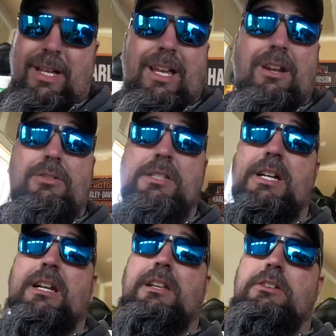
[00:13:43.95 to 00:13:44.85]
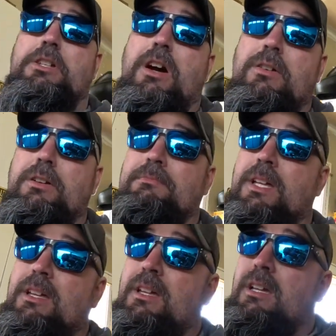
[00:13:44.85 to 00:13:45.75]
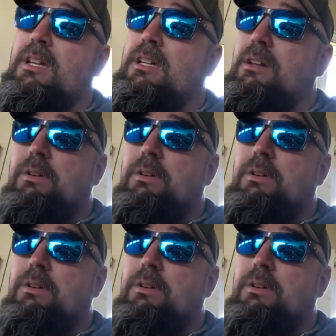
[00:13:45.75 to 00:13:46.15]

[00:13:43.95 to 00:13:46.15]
I got to go inside, take a shower, get